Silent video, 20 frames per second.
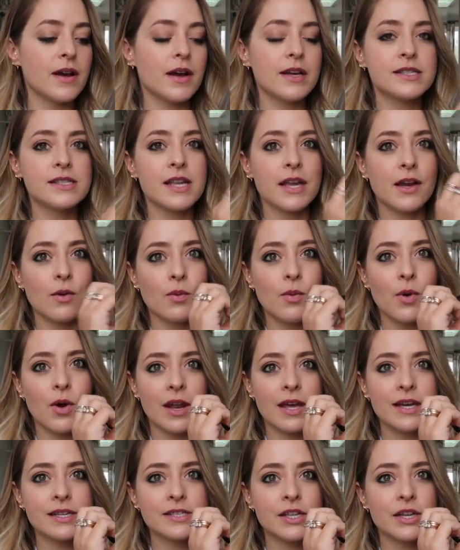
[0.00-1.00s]
it's like a
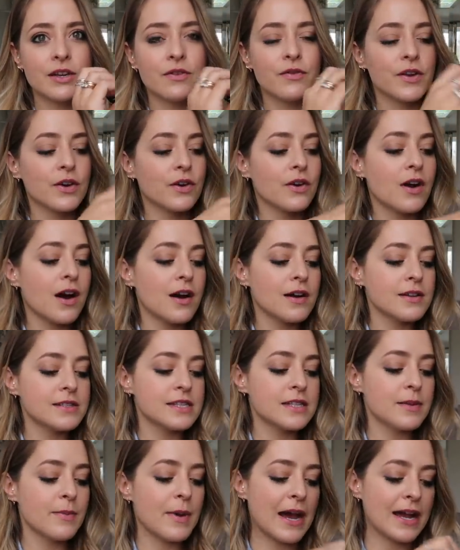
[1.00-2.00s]
wallet, so you can put your
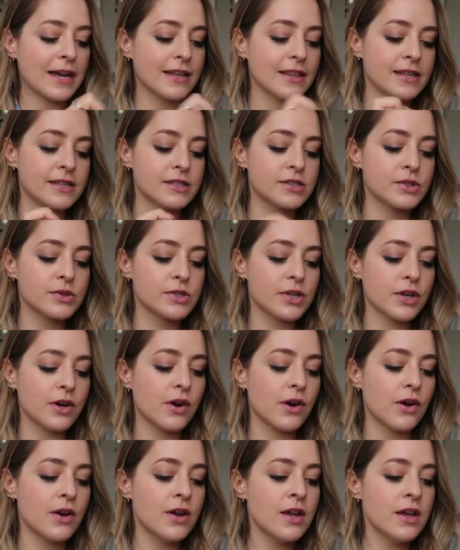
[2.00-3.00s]
cards in the back, and then it's also
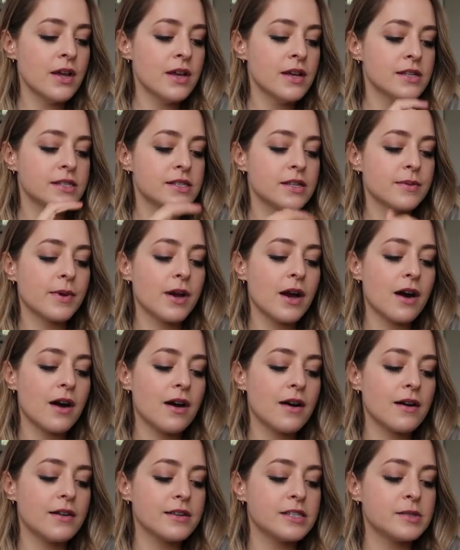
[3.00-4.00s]
got some
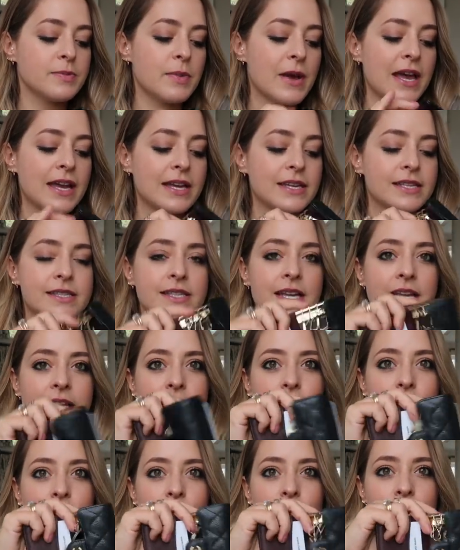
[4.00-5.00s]
card space
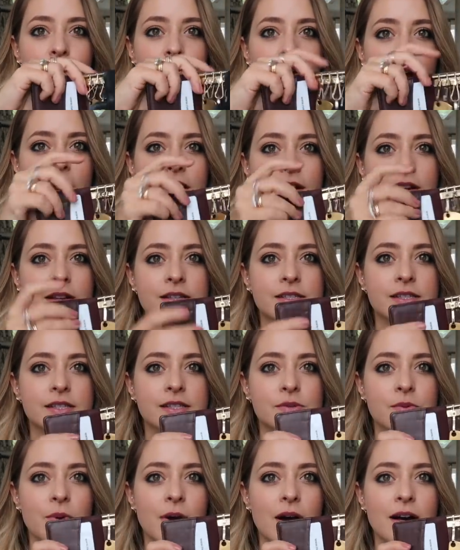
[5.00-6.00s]
in the front
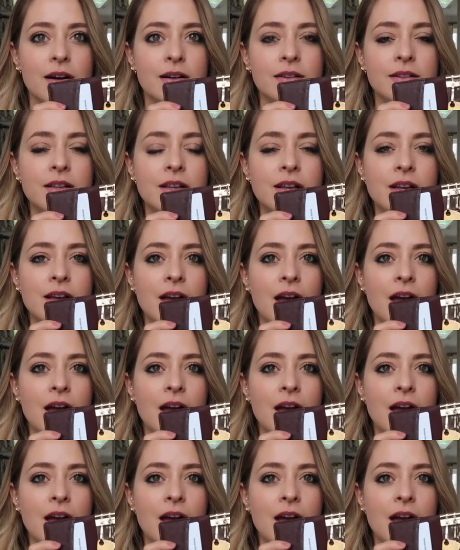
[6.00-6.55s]
as well.